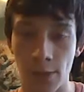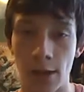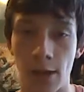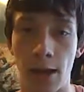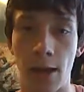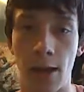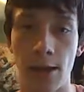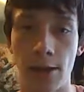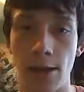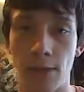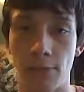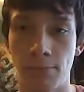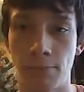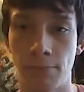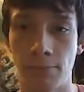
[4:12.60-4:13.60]
And yeah,
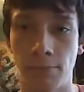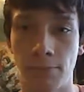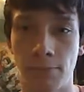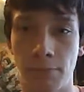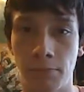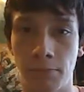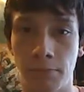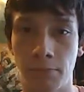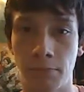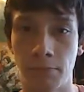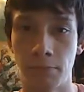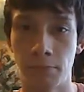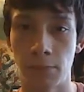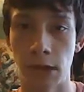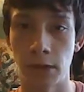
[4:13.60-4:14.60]

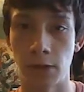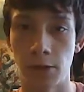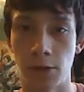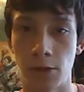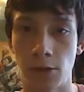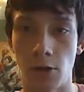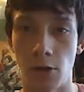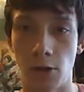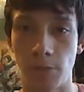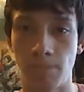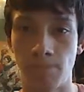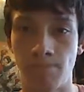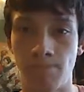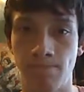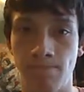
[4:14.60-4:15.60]
that's the song.
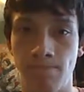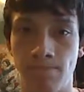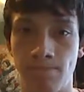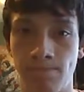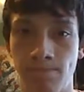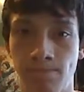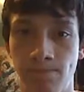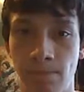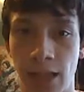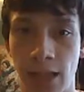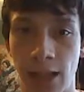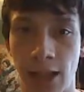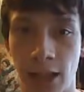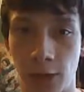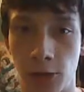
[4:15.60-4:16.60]
That's the
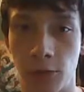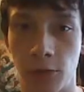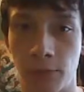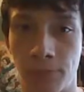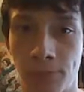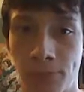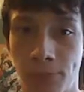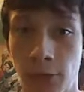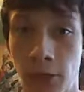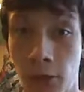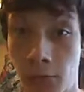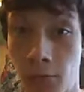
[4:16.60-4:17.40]
last song. Thanks for